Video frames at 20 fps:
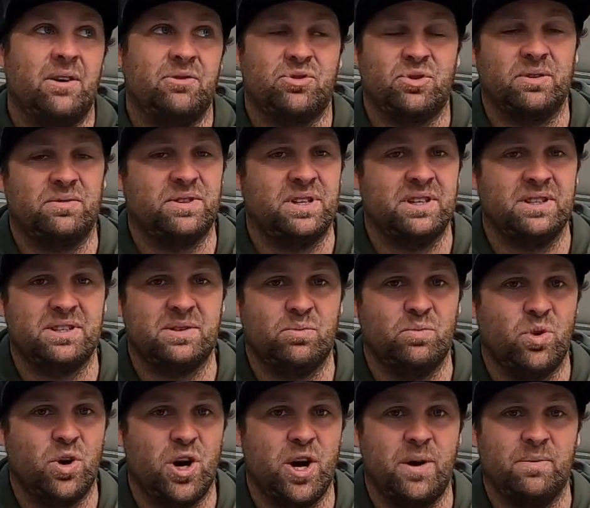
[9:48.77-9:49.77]
Drifting
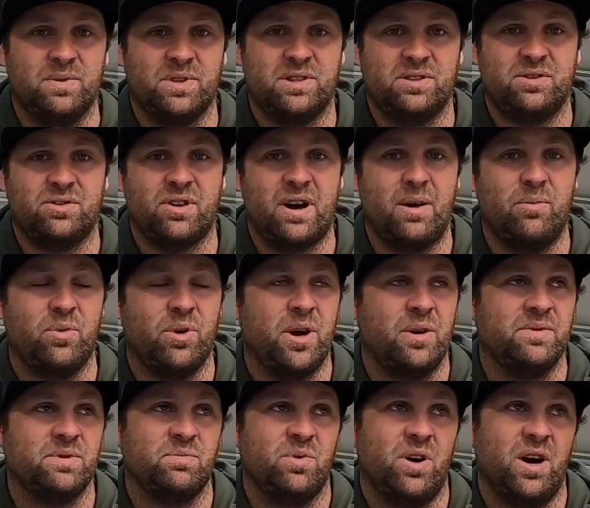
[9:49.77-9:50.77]
some worms, scrub
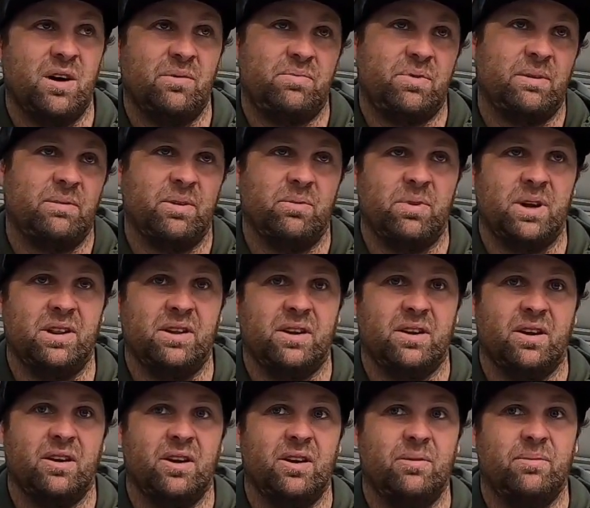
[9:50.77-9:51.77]
worms might probably be the
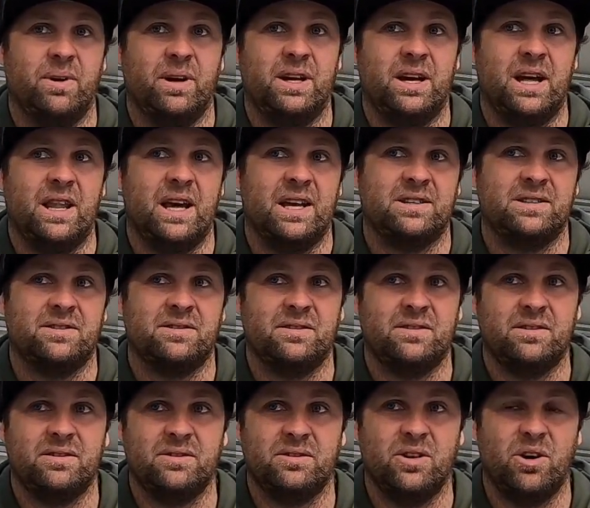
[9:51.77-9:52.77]
go. But yeah, that's
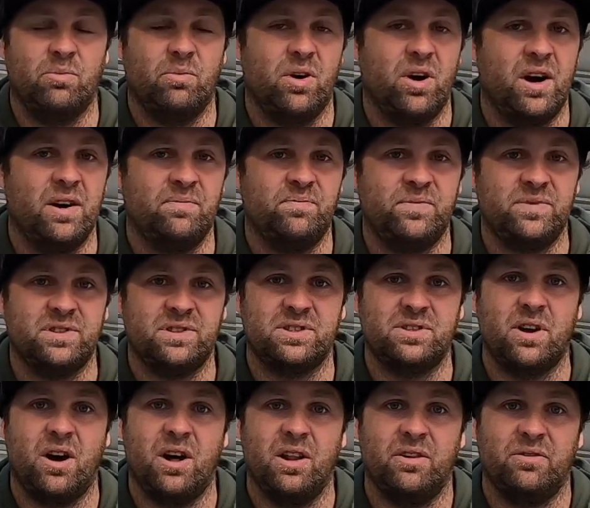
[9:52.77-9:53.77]
not my
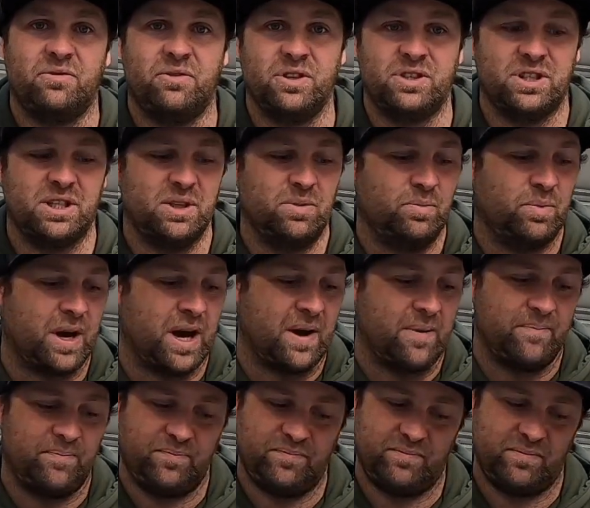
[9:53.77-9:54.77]
style of fishing,
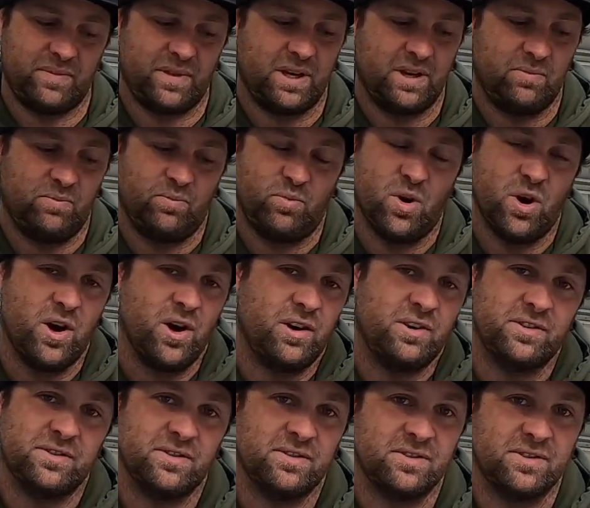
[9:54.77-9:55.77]
but it
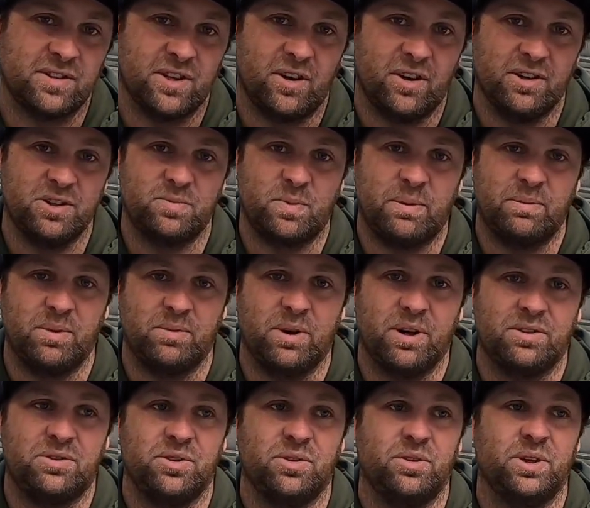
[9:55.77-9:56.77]
works. So it's probably
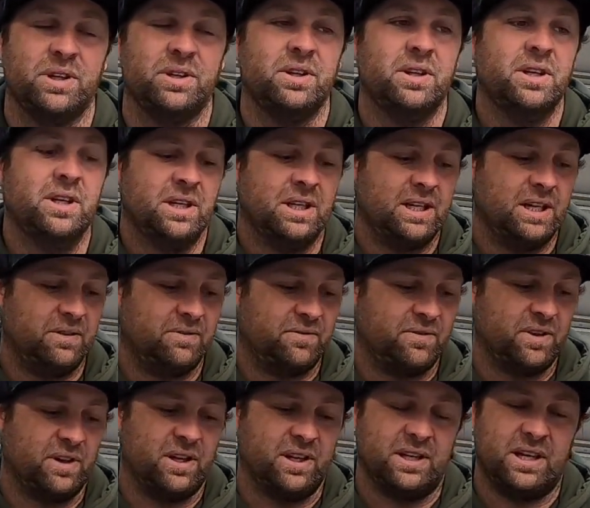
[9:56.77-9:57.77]
worth doing if
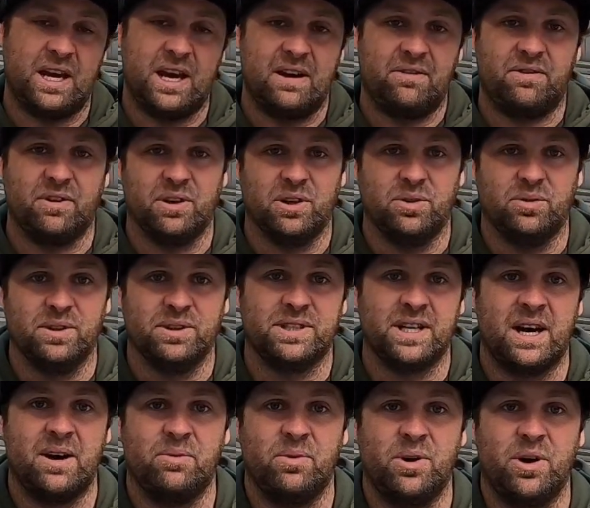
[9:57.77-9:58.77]
the lures
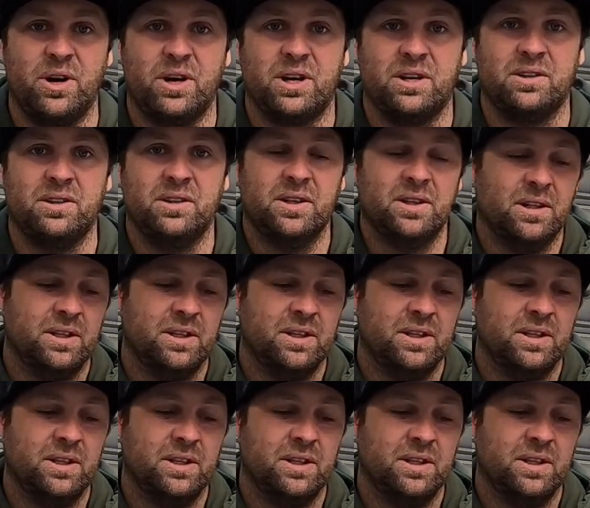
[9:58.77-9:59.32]
aren't working.